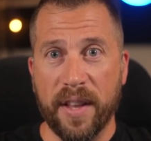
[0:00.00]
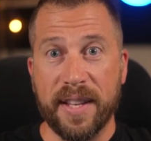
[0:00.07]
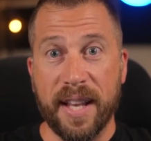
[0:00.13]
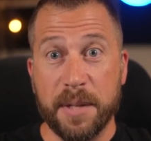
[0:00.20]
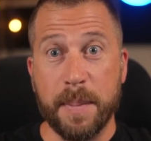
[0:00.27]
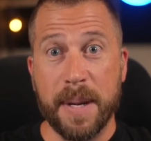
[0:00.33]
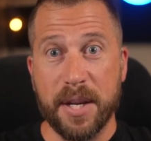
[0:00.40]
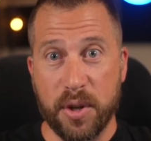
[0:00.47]

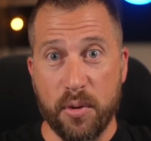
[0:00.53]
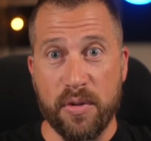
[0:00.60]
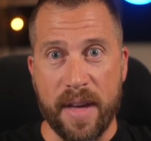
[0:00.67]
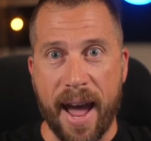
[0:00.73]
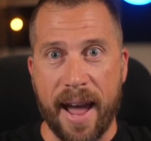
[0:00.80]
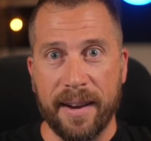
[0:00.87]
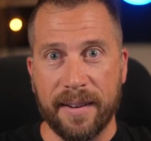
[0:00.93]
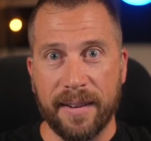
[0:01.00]
lets me do
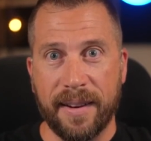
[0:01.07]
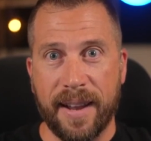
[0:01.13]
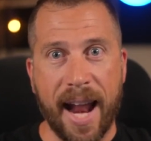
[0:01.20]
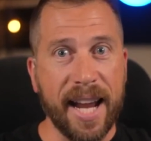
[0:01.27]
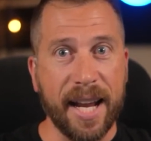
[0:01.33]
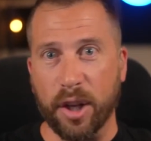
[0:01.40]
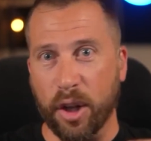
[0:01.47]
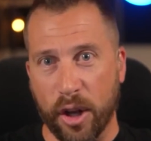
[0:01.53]
that,
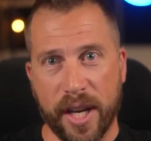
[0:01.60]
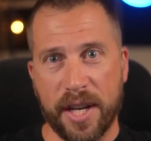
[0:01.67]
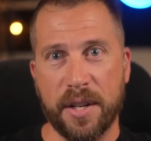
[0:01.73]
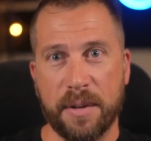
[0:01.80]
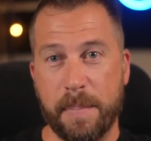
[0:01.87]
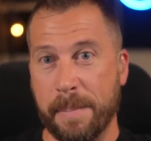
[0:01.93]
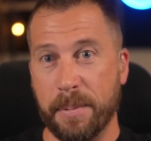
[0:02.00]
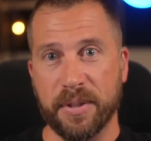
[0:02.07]
and I can look
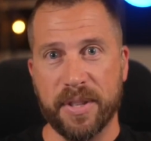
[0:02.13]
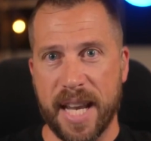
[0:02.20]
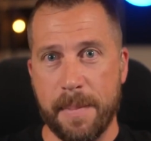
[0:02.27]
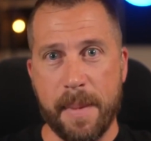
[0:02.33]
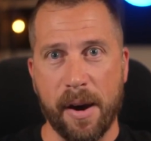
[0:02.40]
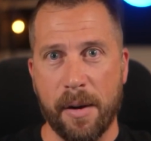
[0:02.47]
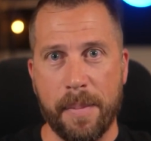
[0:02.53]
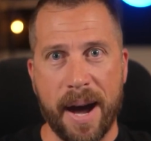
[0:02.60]
into people's
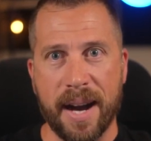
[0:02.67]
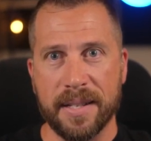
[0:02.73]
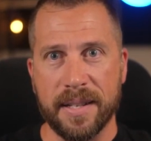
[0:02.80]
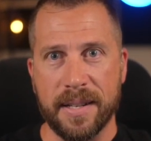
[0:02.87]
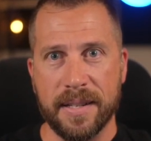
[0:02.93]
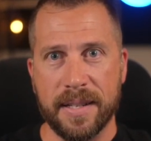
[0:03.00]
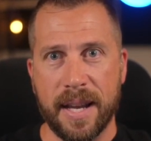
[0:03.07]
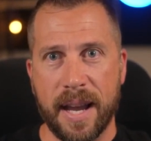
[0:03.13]
email
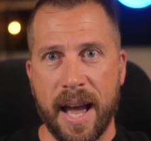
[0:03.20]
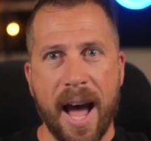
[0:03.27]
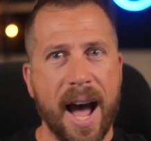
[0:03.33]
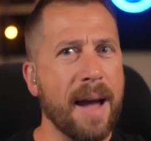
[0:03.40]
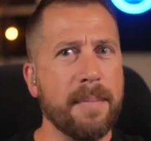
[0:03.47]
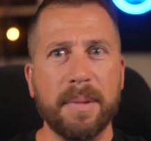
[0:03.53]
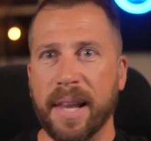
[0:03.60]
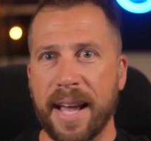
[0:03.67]
boxes,
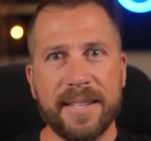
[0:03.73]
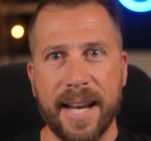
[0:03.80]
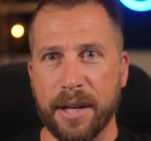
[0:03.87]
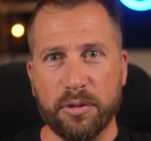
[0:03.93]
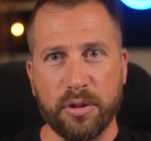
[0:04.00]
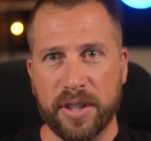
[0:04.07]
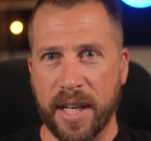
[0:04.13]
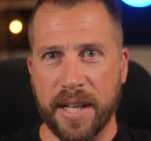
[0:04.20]
I'm less
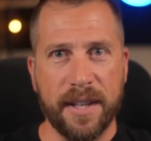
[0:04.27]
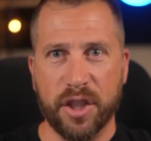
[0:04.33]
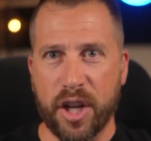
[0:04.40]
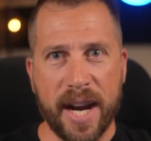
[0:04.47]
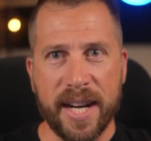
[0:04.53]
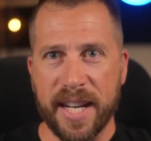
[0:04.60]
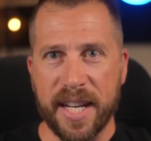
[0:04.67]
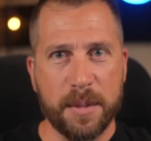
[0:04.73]
interested in the
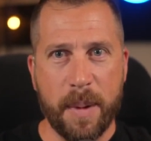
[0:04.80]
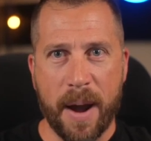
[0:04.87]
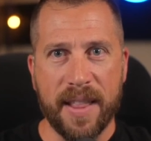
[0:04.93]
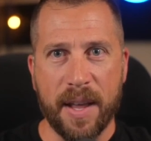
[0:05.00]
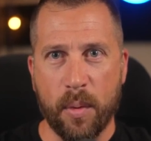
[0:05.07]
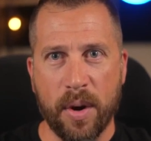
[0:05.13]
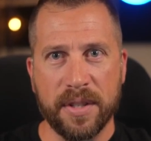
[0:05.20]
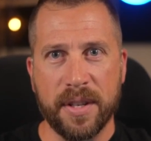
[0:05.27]
Chinese spy
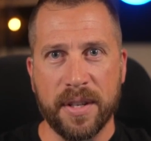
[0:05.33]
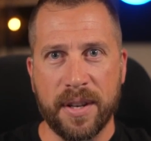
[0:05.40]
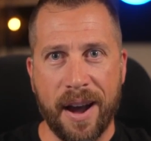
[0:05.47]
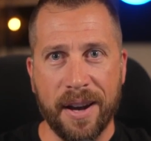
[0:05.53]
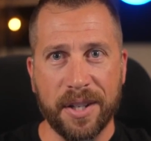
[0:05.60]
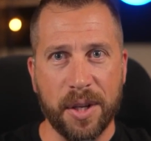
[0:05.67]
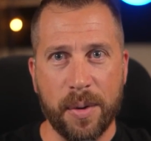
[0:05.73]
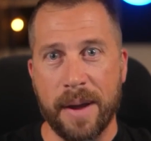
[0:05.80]
that wants to
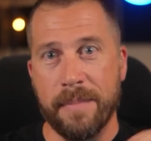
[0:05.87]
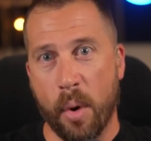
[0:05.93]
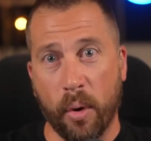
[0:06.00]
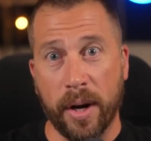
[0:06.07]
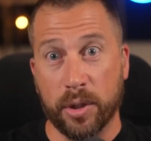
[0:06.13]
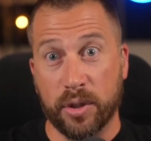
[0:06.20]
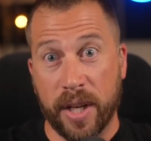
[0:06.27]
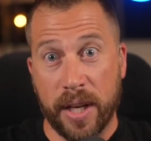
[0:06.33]
talk to you and
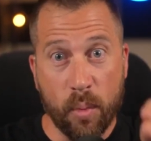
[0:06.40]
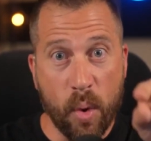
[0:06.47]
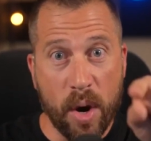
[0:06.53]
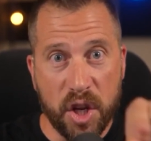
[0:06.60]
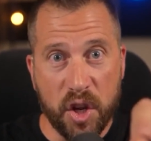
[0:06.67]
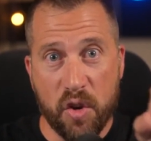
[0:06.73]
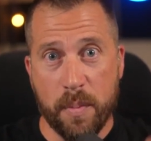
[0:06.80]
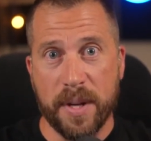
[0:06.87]
more interested in
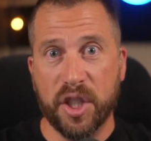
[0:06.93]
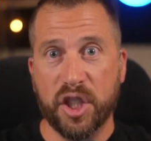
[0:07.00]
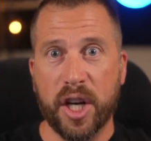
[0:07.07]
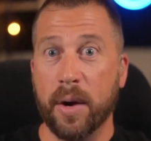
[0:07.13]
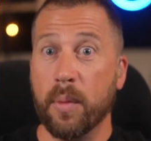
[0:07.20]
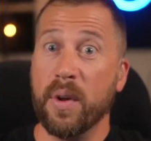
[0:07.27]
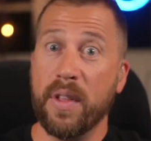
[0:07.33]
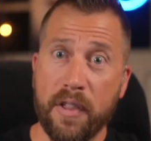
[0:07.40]
what you've been
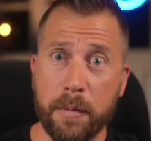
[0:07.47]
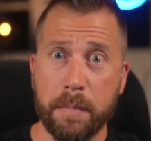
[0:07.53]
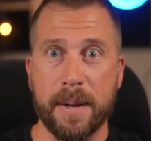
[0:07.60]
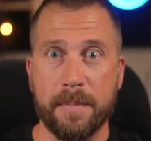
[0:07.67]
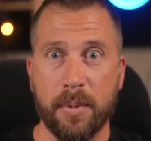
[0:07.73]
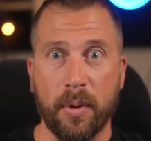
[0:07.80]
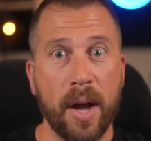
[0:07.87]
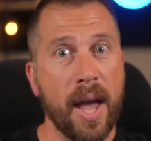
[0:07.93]
sharing with other
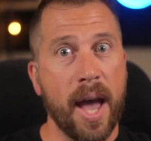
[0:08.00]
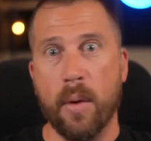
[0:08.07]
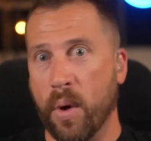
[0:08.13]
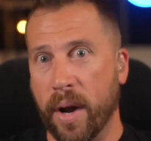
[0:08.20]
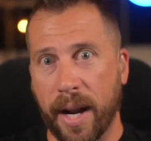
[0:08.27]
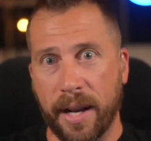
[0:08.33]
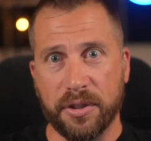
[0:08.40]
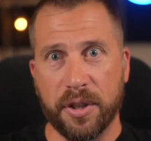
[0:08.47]
people. And
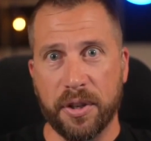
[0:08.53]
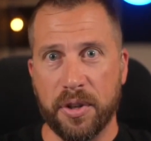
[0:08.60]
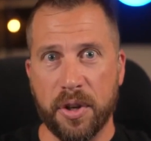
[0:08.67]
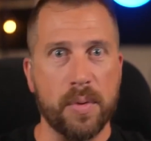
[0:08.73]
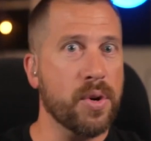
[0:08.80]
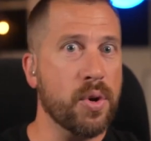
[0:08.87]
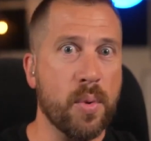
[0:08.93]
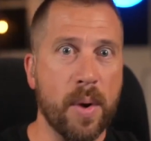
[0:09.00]
what else do you
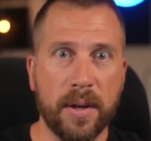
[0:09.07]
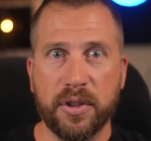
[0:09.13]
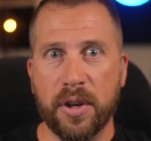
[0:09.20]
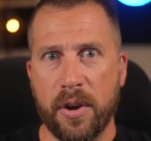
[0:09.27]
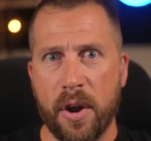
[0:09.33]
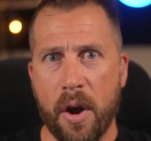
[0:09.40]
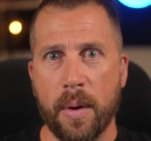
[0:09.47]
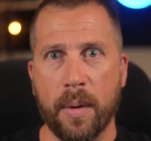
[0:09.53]
do? And who else do
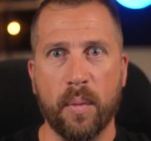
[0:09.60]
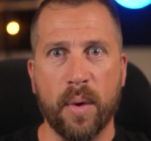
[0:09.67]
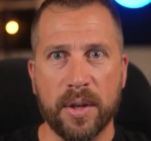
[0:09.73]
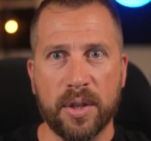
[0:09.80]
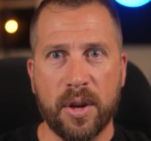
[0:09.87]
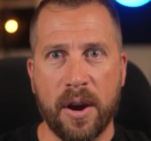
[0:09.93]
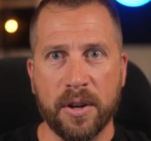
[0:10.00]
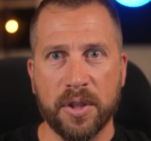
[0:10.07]
you know? And what do
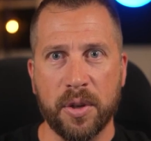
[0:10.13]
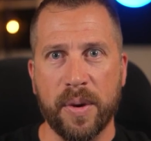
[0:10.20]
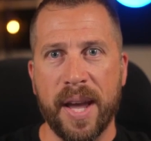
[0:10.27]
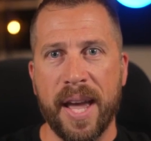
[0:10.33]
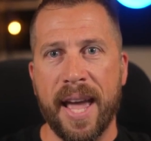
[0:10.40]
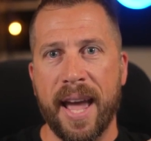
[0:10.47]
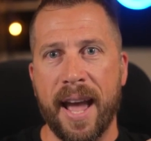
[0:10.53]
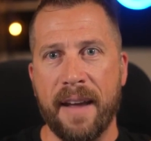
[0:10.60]
you talk to?
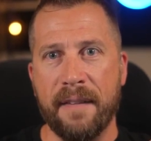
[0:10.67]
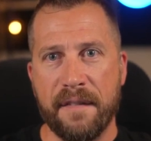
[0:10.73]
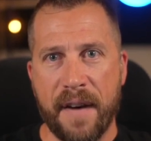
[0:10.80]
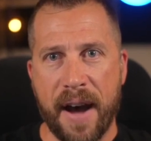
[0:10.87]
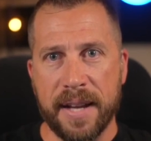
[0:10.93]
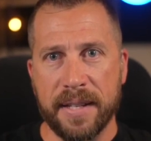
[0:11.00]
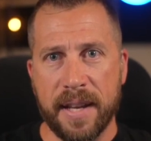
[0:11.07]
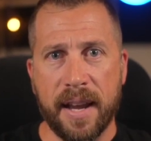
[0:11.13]
And
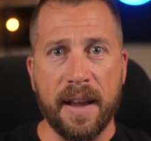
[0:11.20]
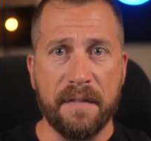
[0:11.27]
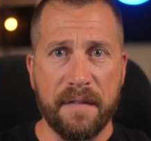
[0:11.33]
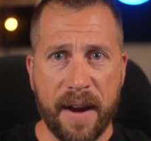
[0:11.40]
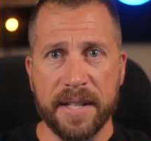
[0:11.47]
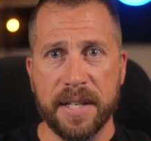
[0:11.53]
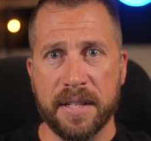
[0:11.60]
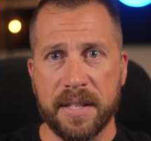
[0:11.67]
FISA and
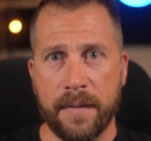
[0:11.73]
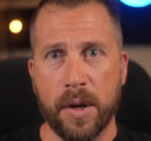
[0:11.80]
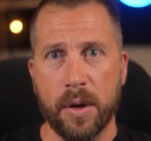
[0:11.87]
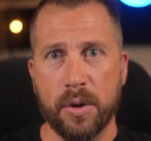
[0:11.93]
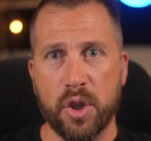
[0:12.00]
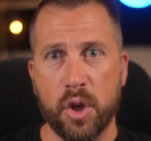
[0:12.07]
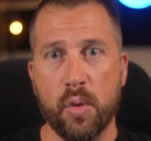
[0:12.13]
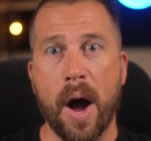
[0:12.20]
FISA
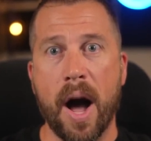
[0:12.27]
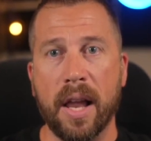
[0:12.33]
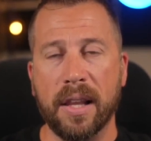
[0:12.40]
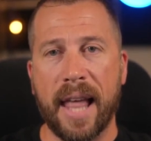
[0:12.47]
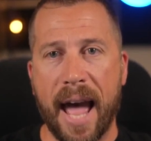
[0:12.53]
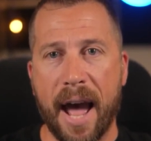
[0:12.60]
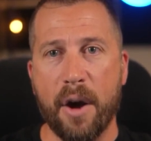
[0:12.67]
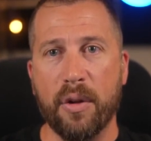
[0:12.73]
702
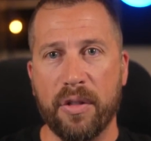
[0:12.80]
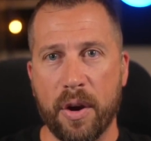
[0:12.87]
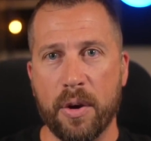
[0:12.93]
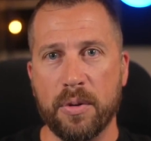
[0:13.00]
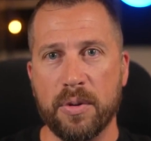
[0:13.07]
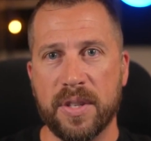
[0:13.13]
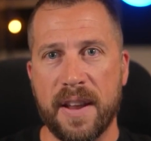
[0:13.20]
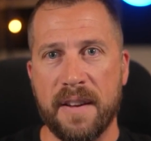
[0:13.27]
allow
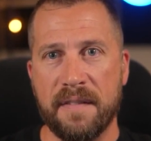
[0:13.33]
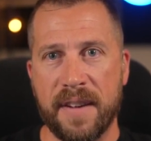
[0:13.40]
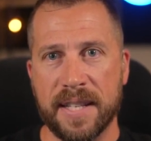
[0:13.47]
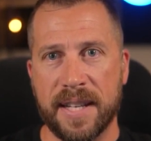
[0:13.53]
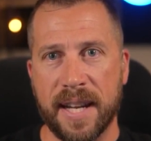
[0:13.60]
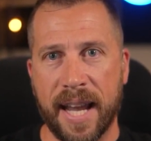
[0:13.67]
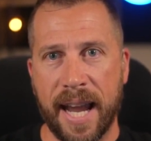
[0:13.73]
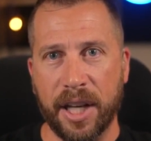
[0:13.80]
those
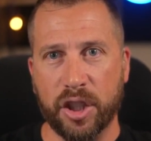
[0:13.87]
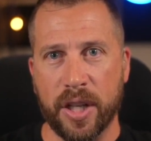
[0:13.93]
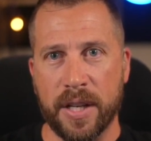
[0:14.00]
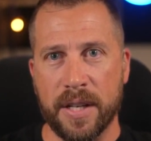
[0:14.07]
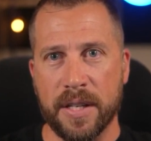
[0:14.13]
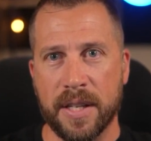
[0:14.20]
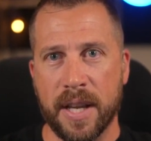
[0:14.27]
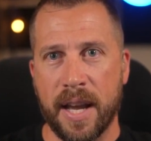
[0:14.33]

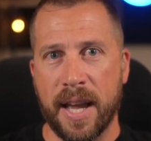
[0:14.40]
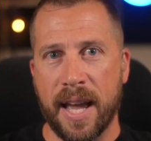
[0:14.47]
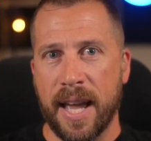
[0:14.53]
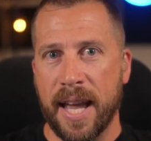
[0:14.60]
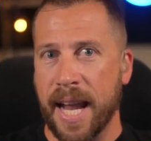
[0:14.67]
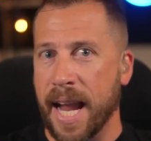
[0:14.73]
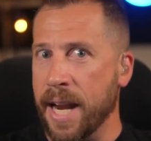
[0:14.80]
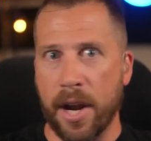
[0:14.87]
investigations
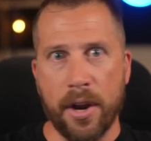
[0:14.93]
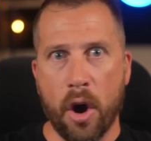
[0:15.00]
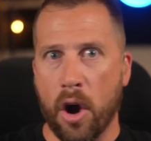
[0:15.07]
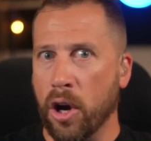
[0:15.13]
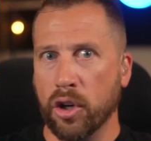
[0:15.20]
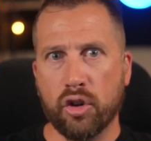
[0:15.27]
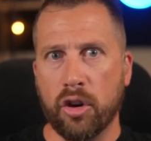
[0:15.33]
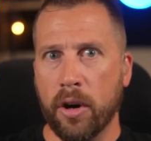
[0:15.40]
in a
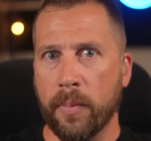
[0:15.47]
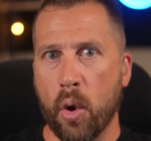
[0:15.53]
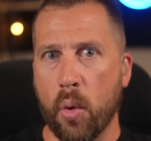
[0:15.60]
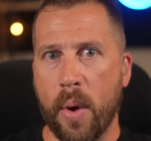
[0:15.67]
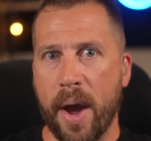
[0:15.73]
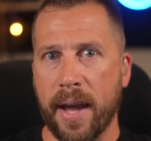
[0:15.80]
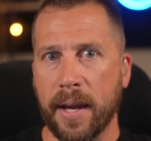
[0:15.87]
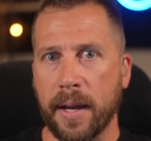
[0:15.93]
non-criminal
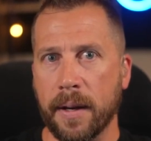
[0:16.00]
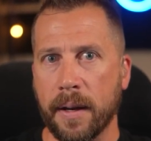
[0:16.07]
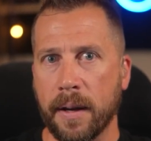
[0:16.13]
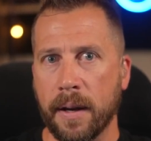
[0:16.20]
way.